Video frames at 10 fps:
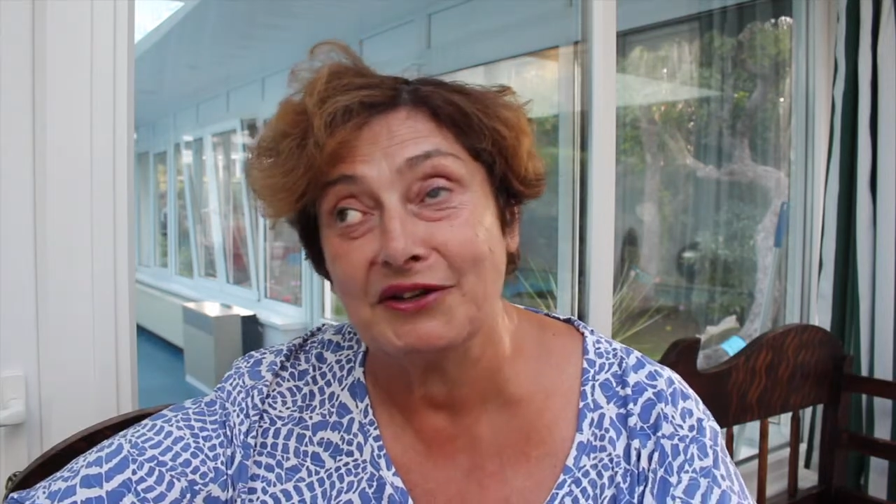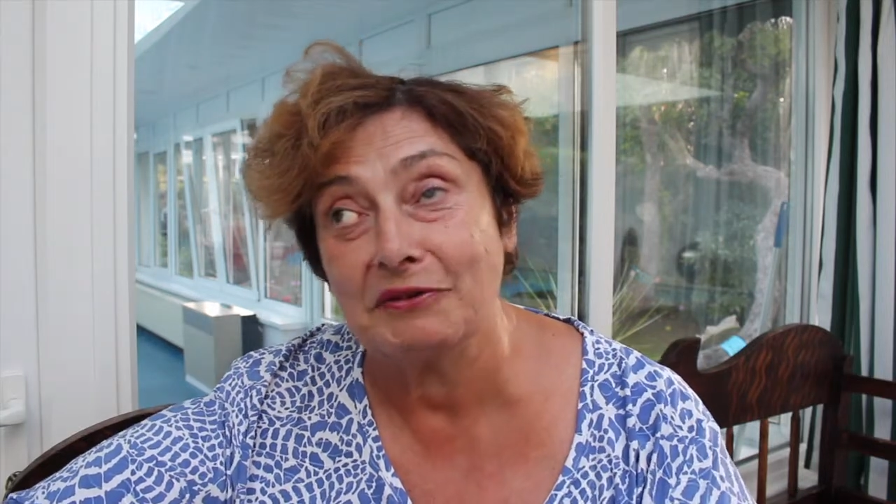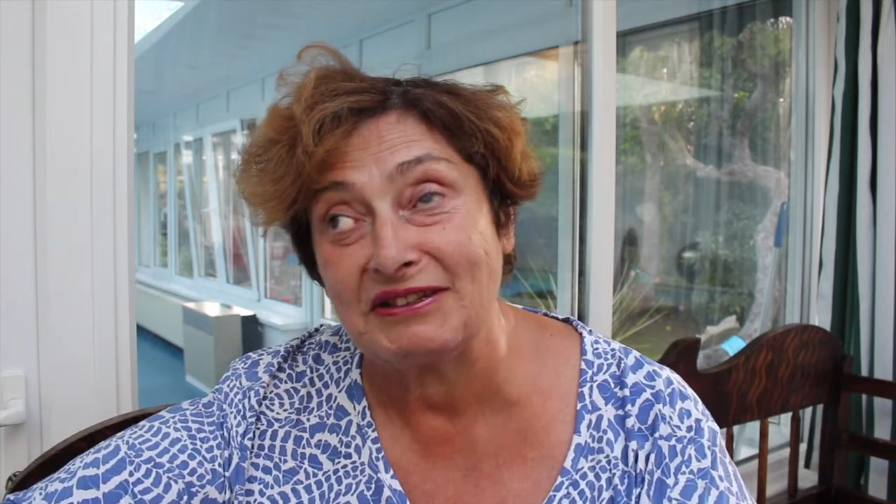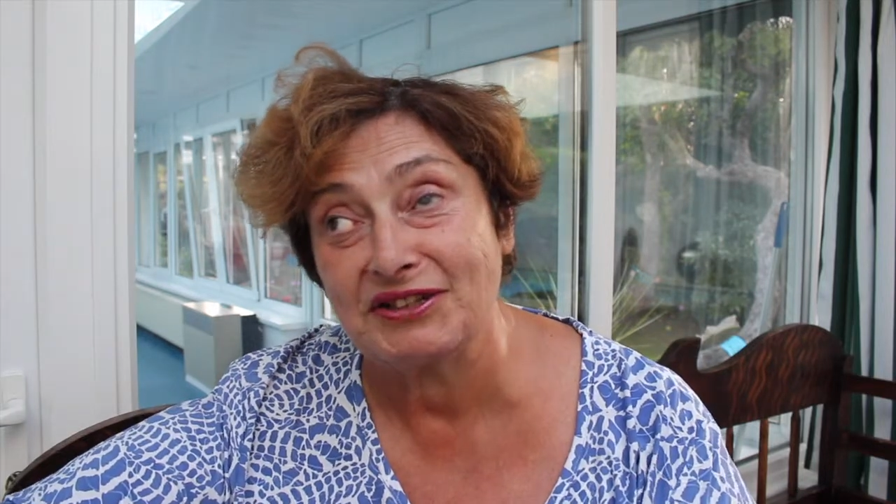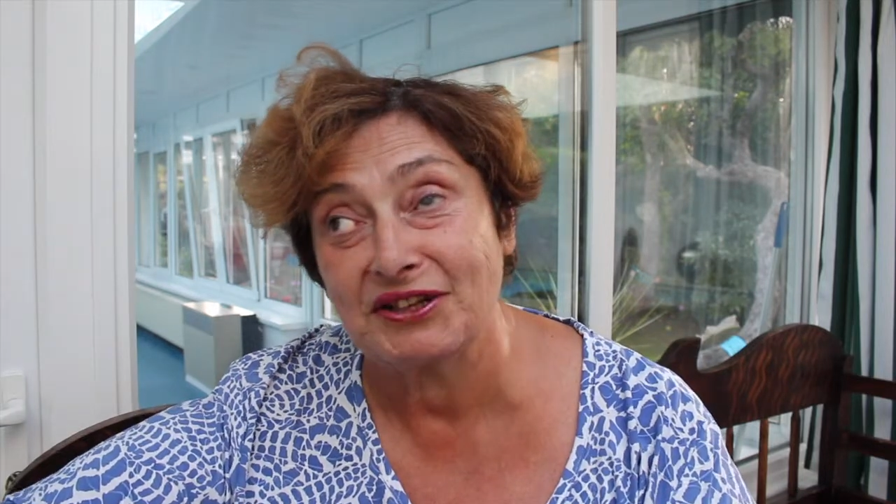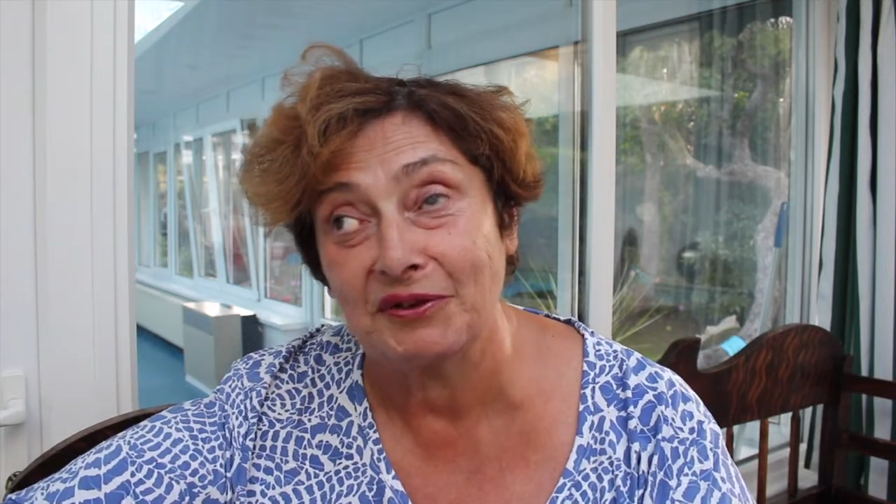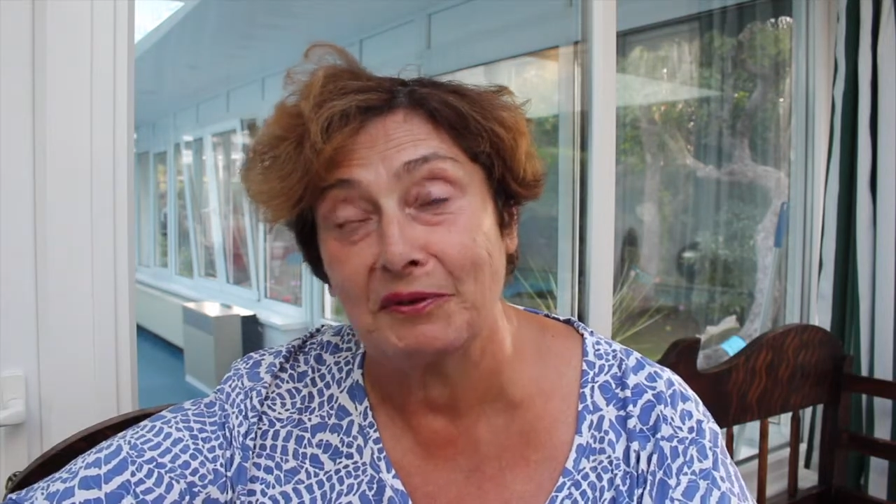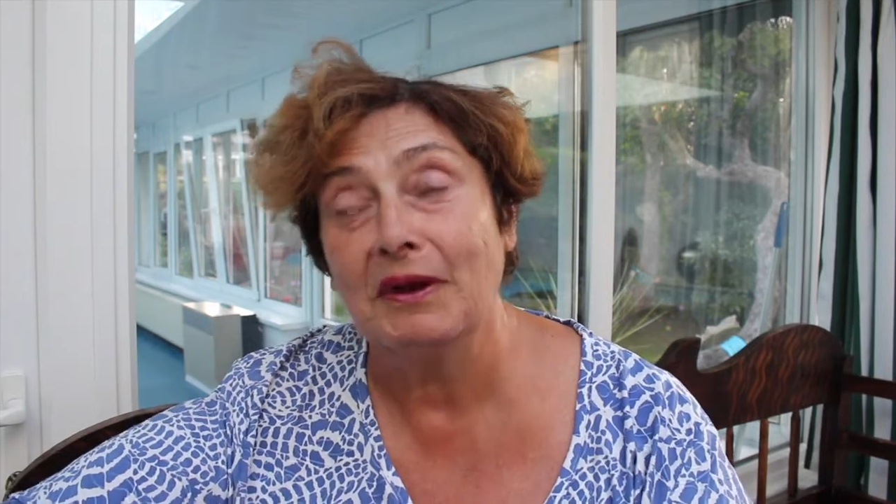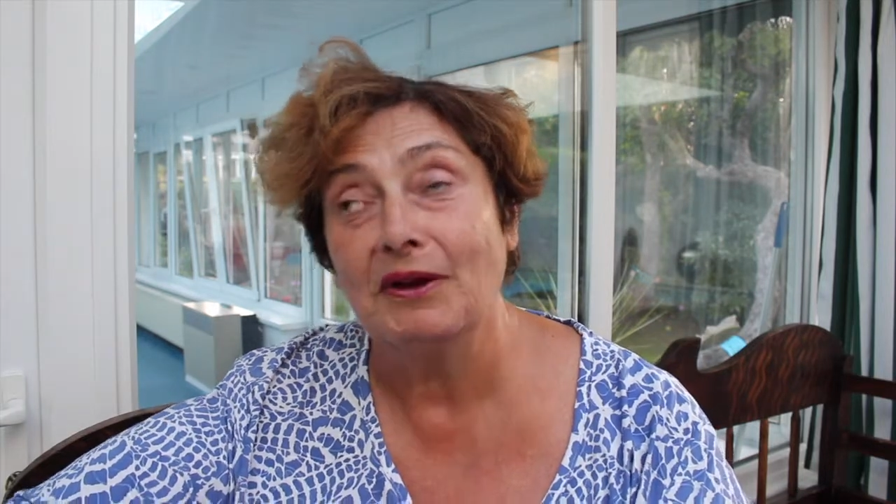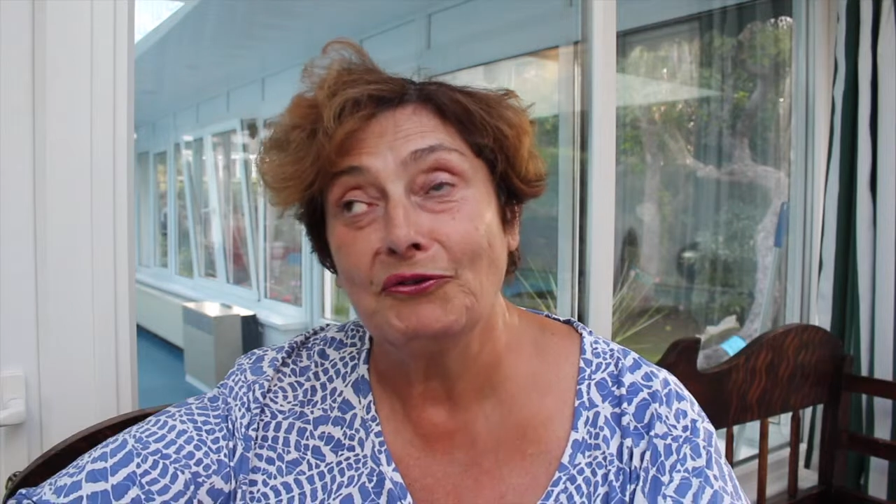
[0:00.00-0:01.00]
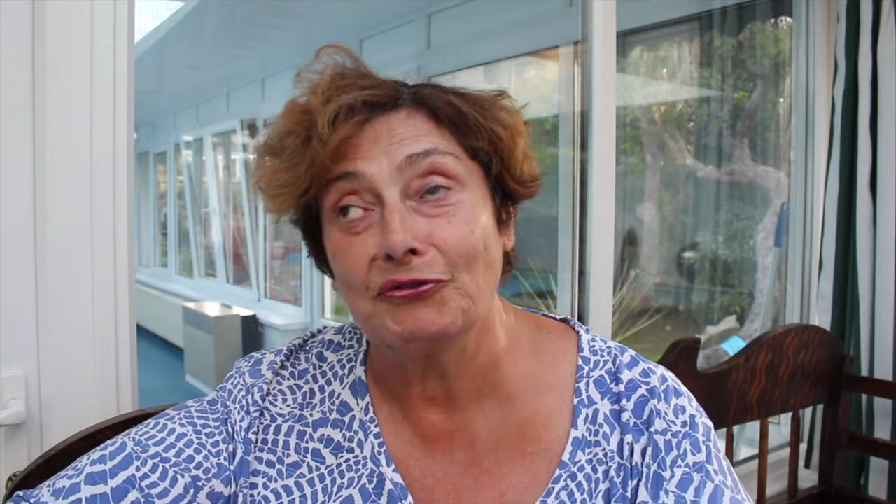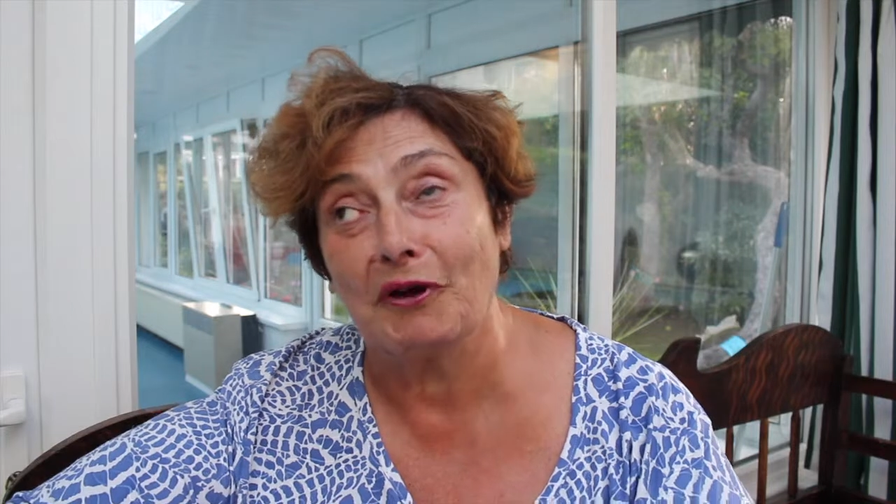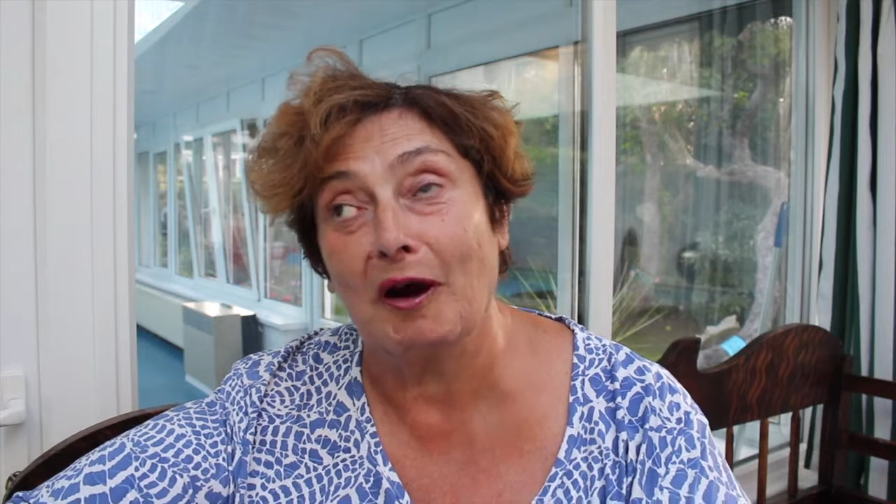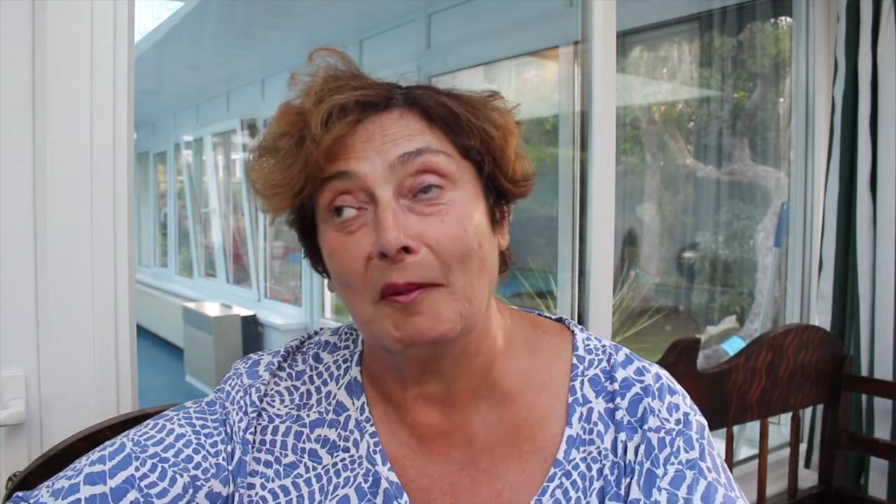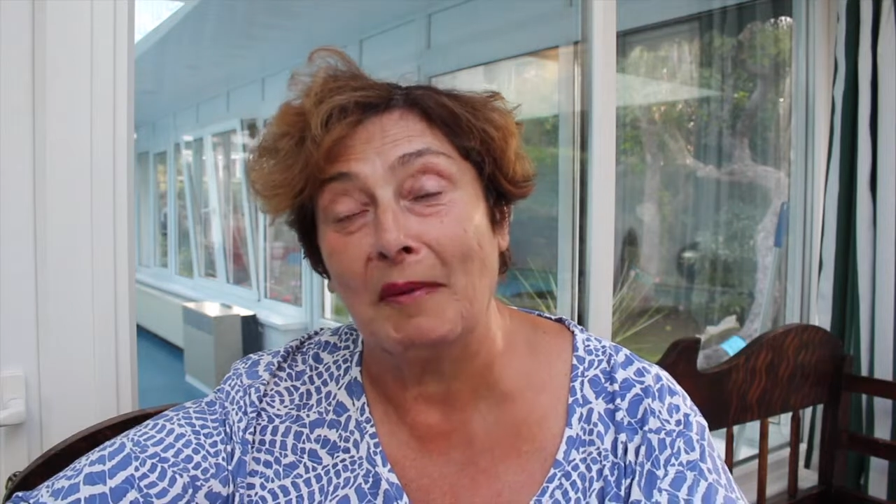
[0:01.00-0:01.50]
rescue
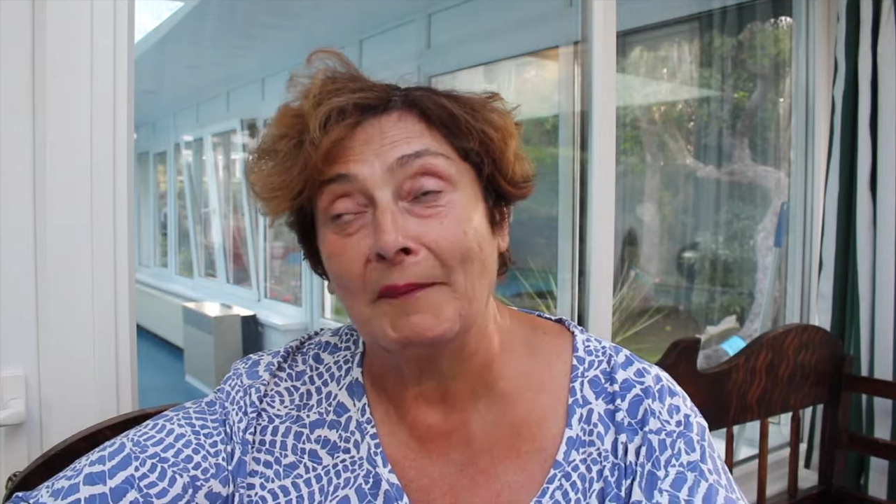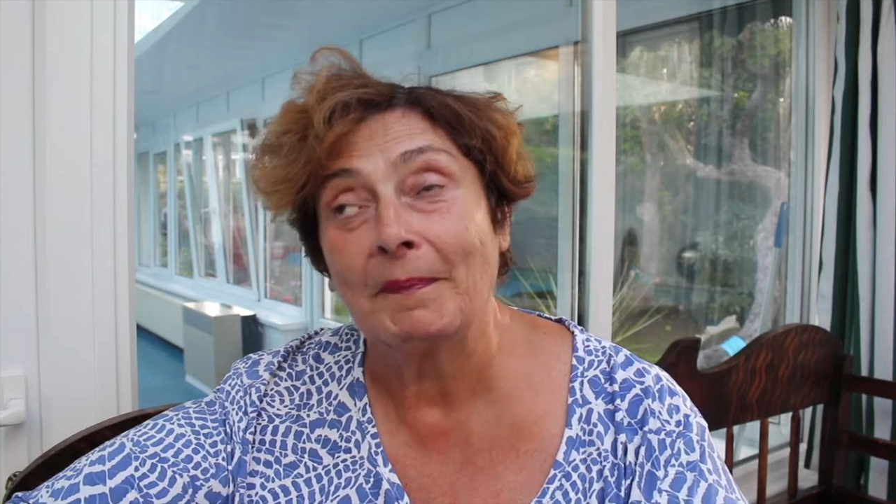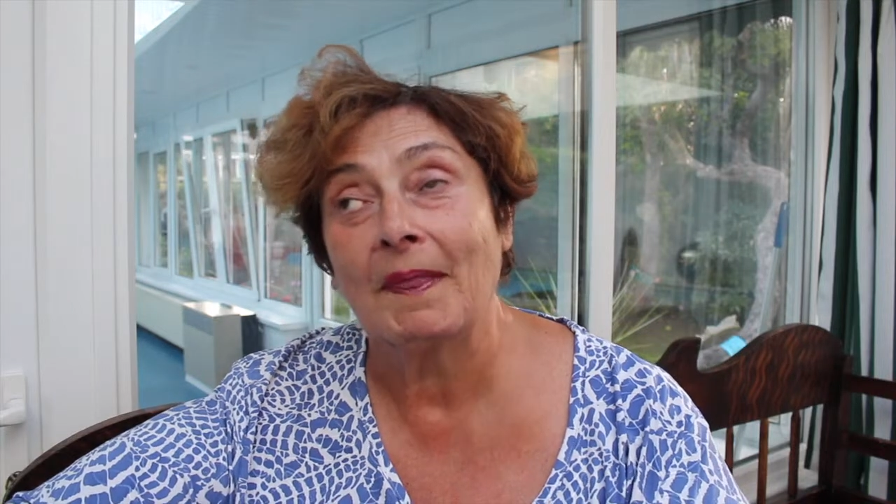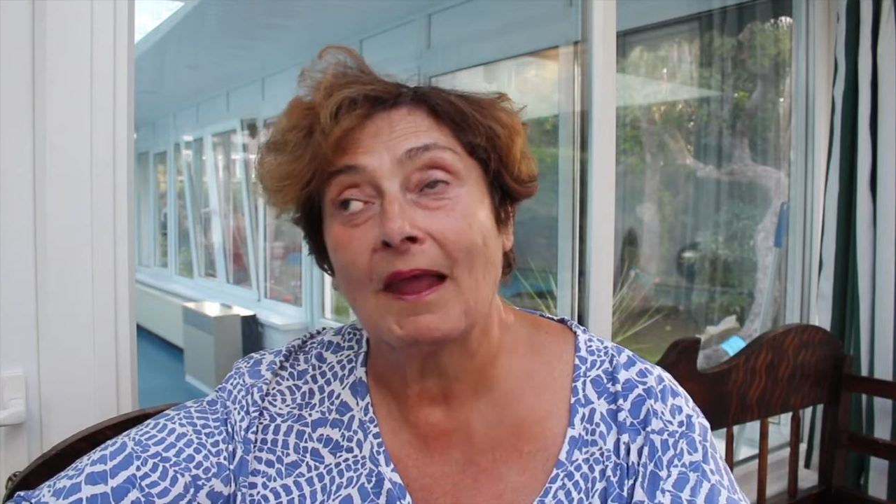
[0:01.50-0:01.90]
drama.